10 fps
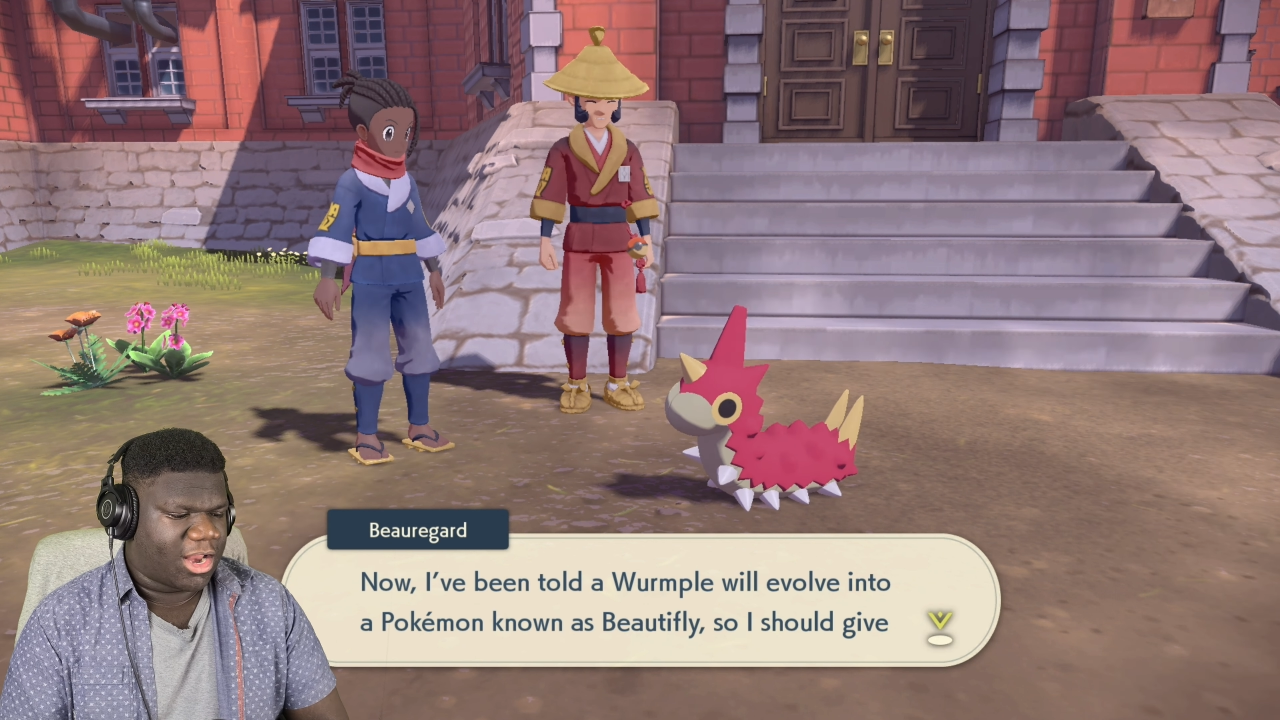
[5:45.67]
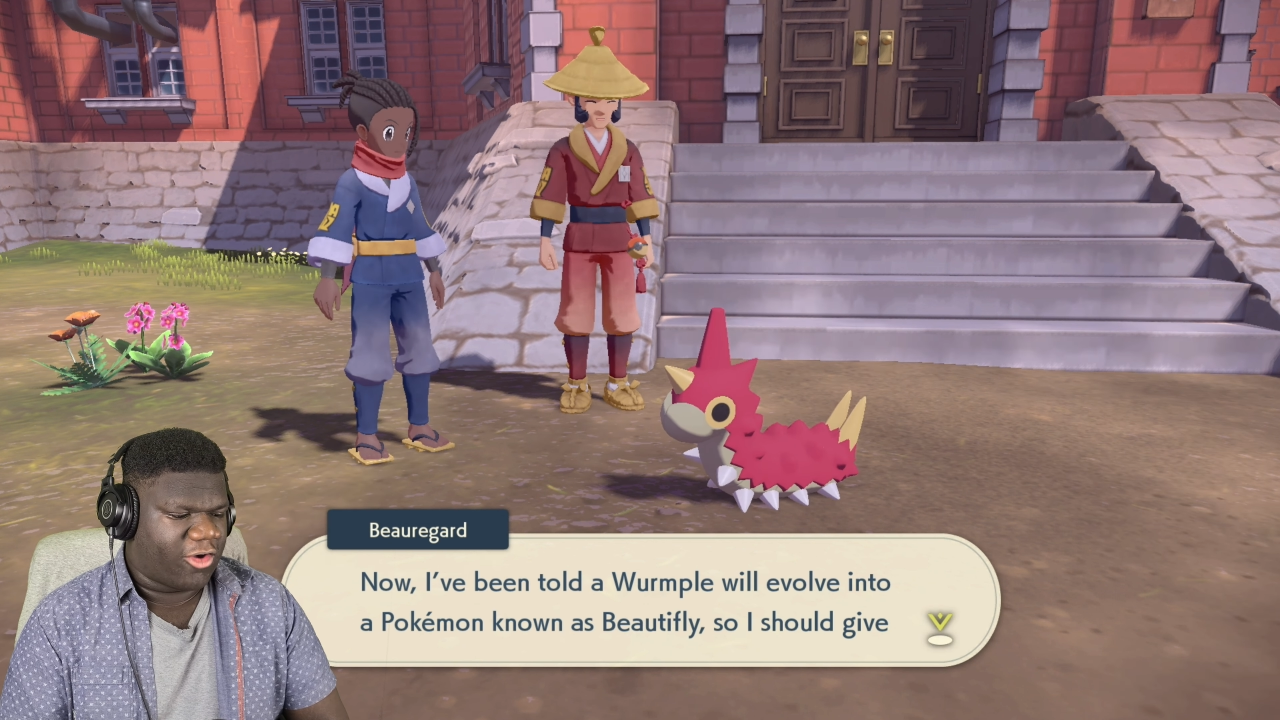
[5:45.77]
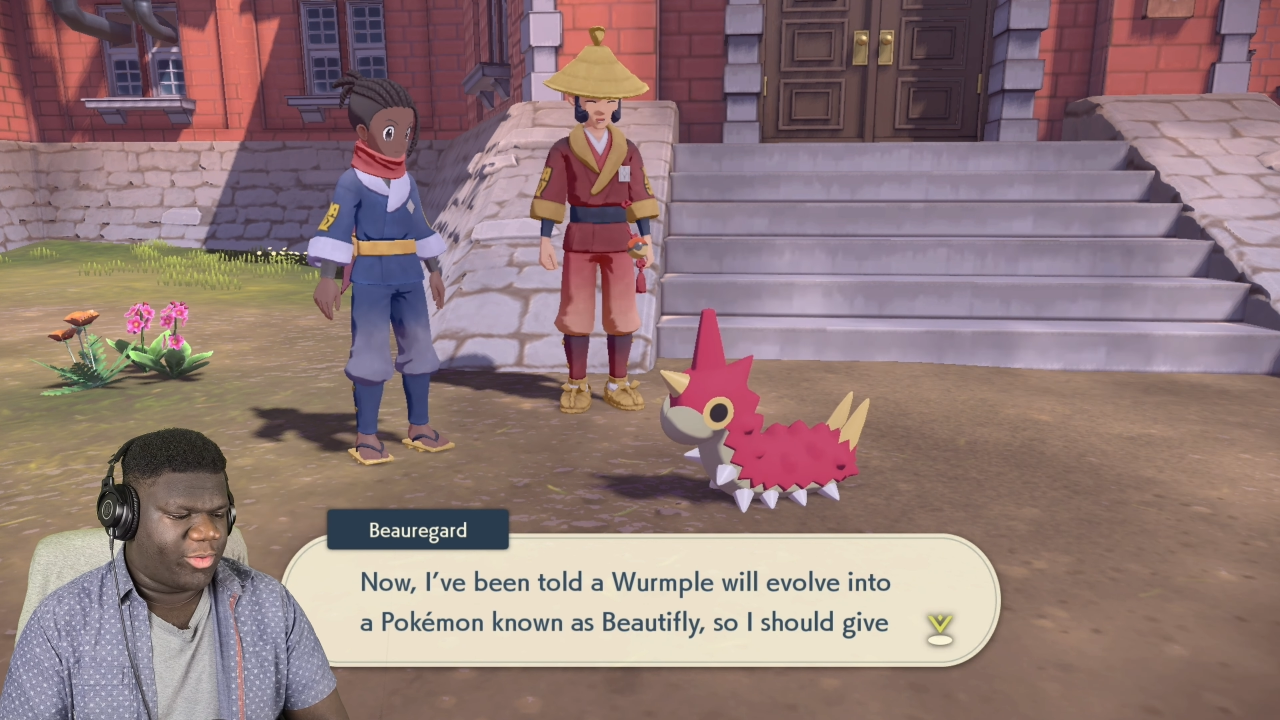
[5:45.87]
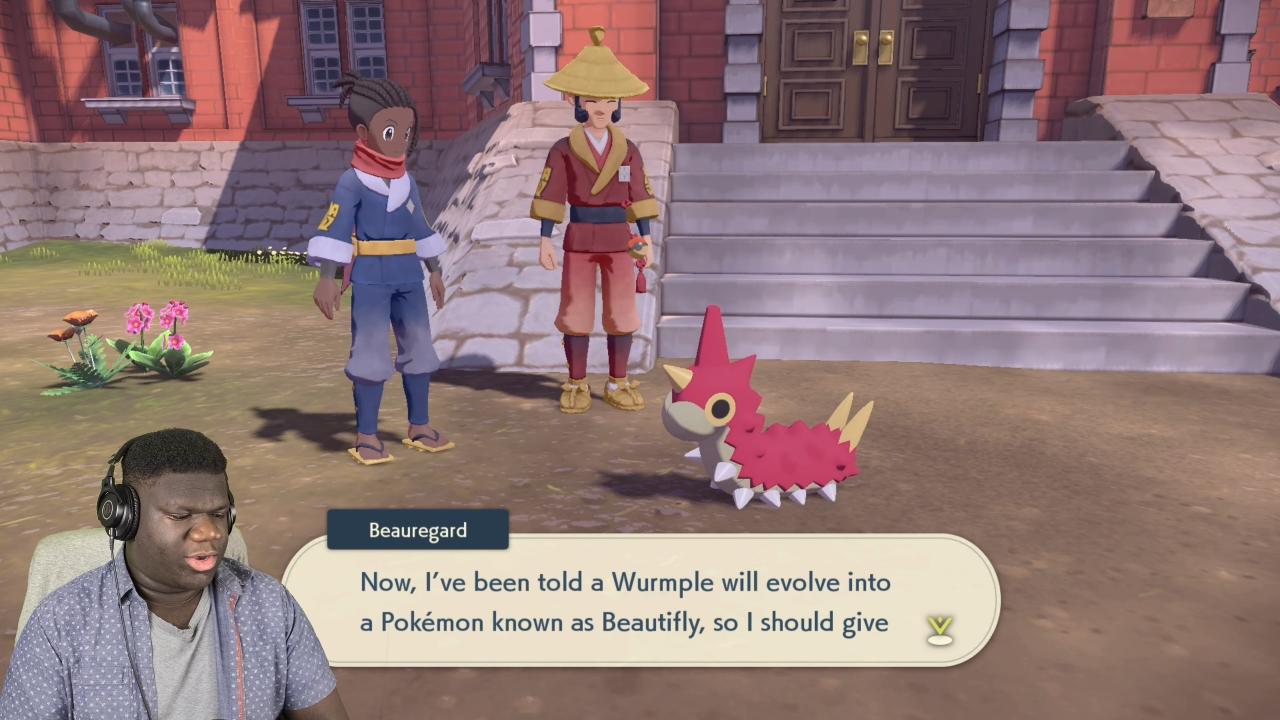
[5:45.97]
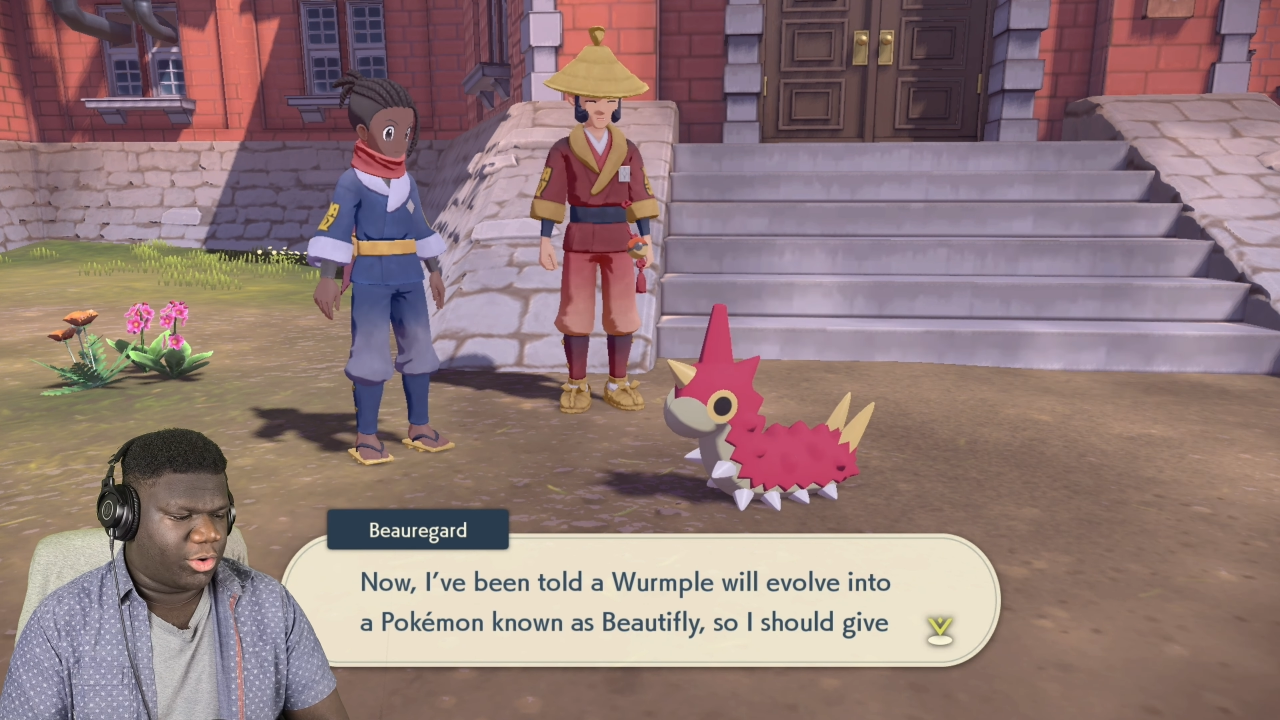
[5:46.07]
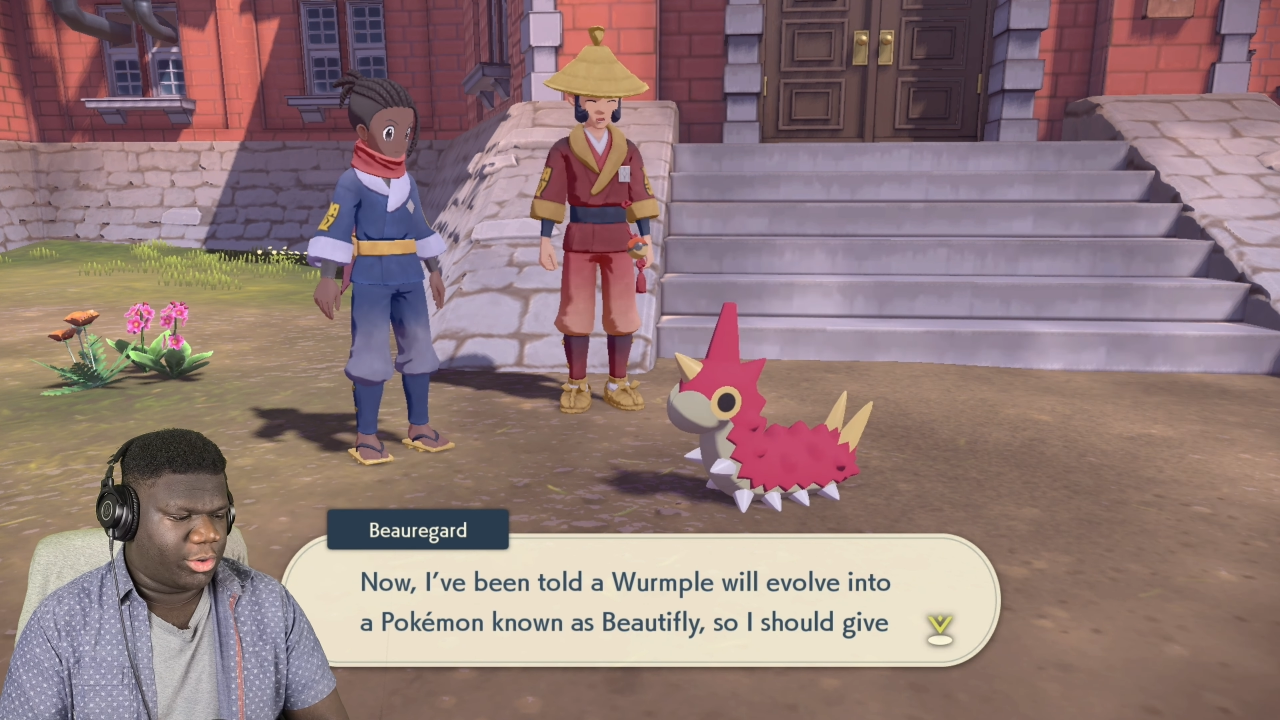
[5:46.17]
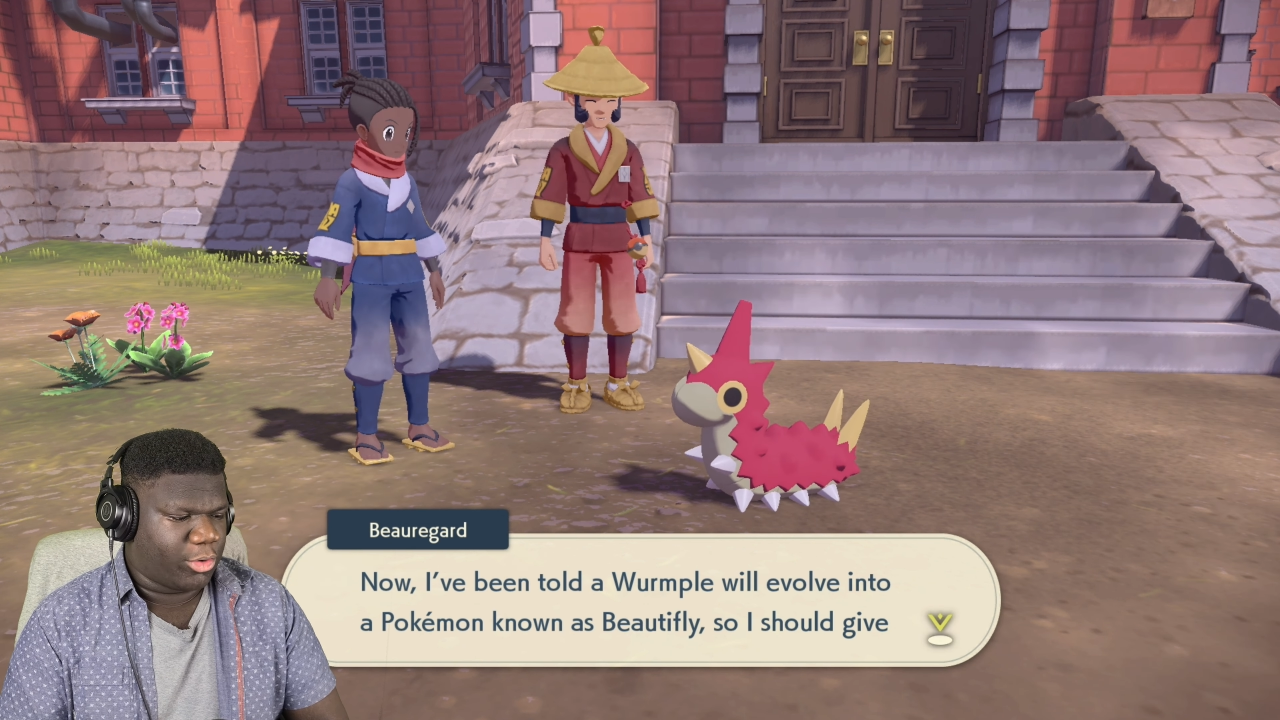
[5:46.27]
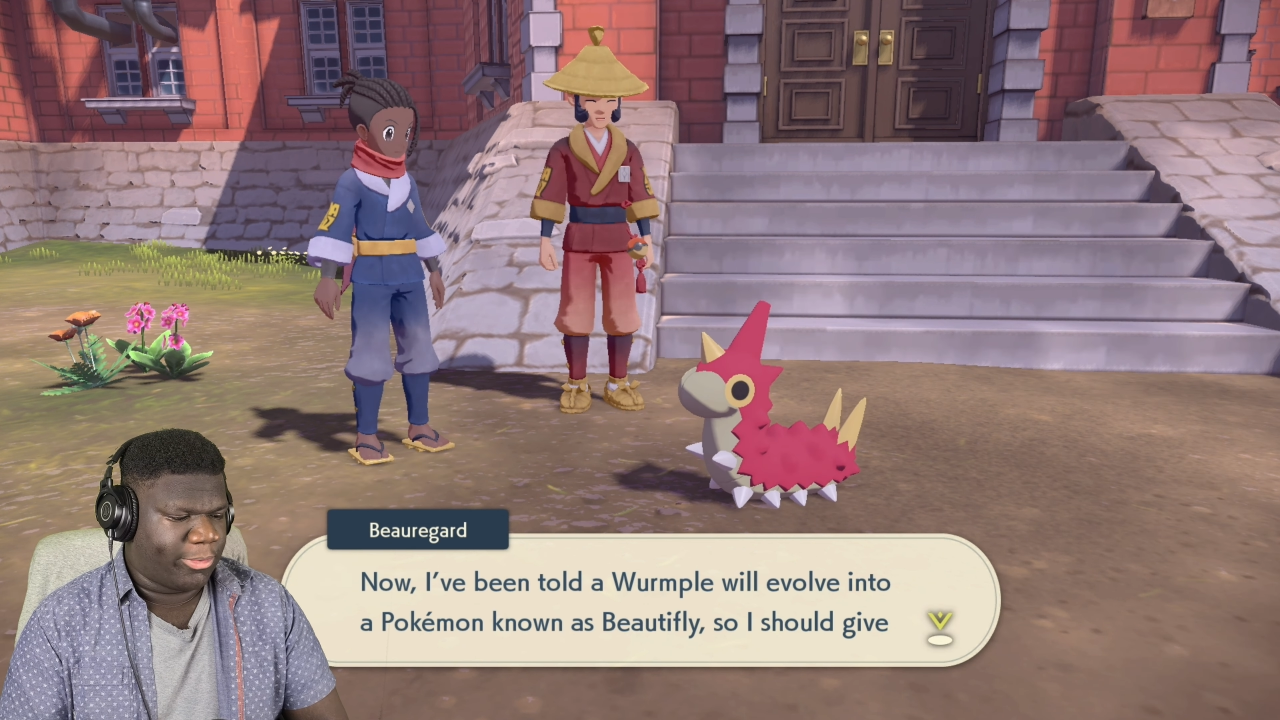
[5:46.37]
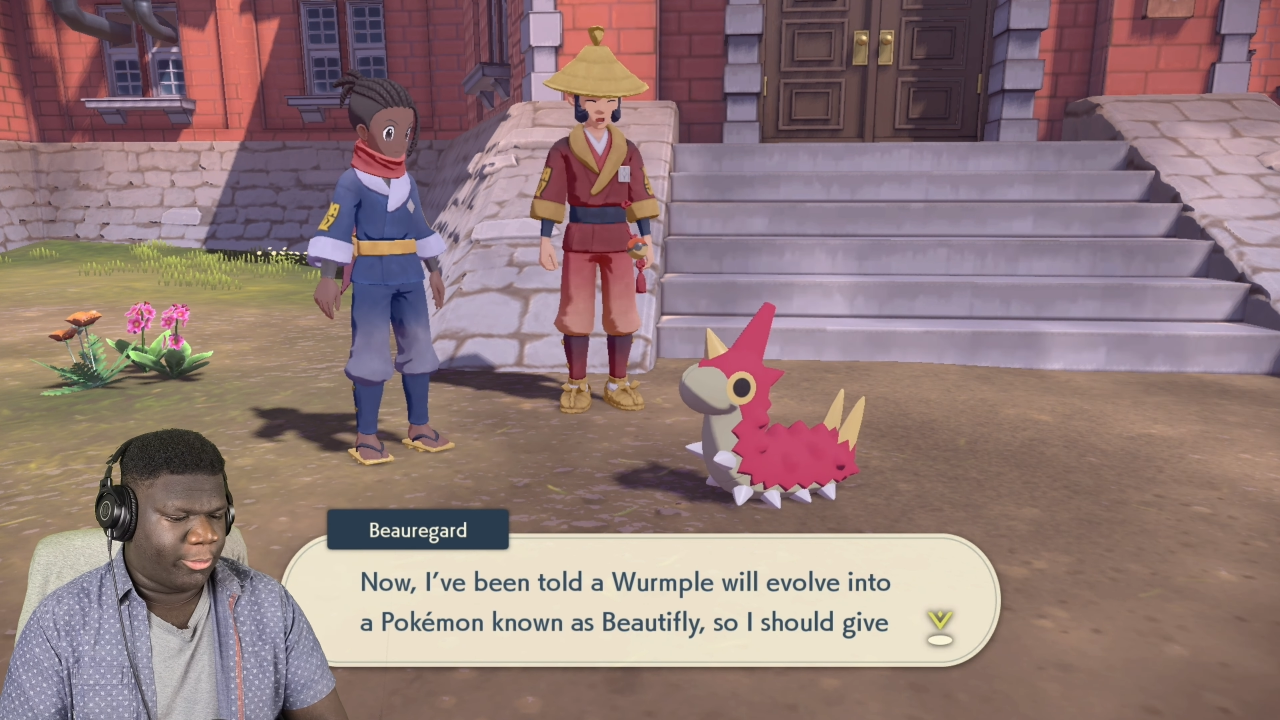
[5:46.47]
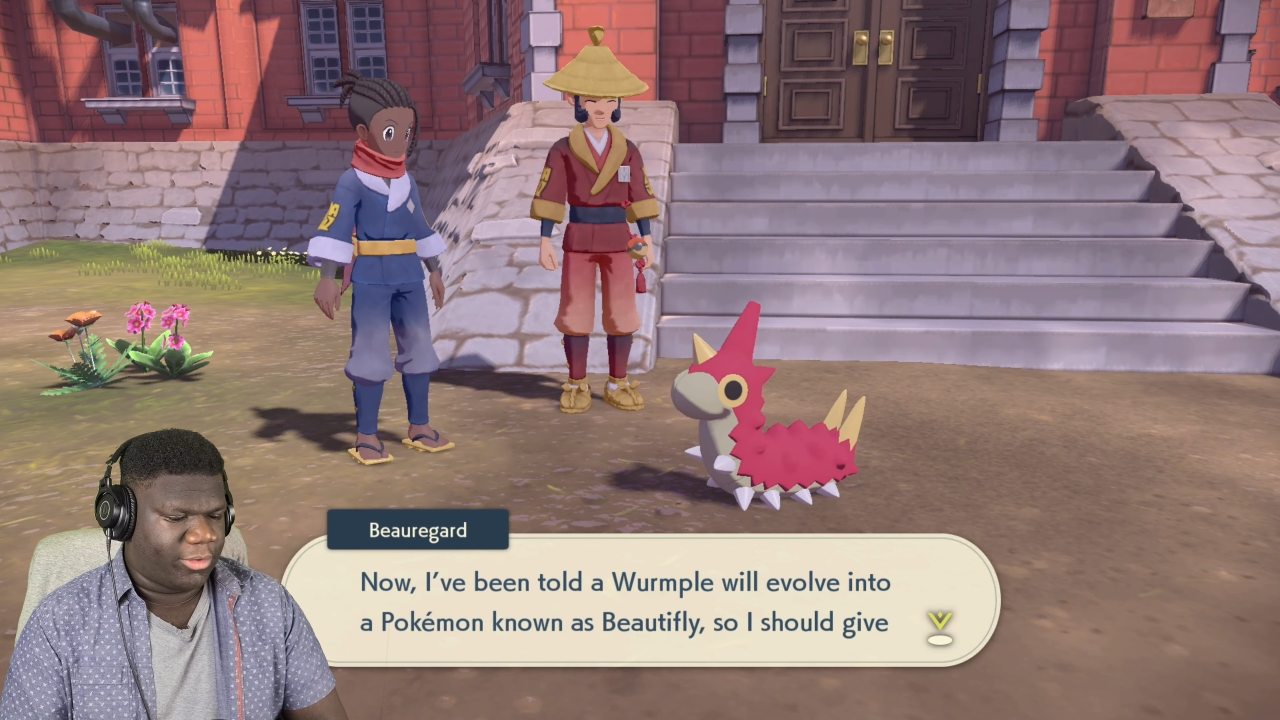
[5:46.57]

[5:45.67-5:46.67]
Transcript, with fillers: I've been told a Wurmple